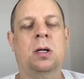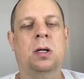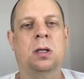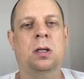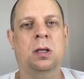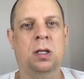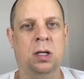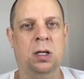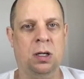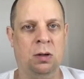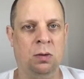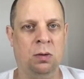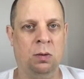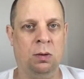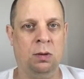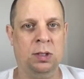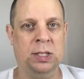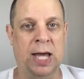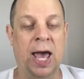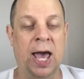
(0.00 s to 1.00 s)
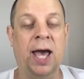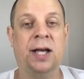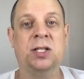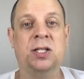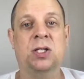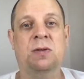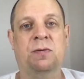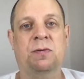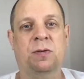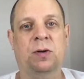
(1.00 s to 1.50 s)
the
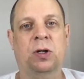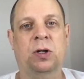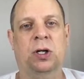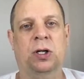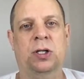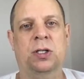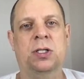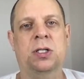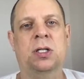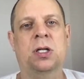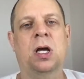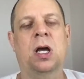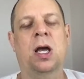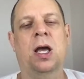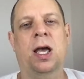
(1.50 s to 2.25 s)
text first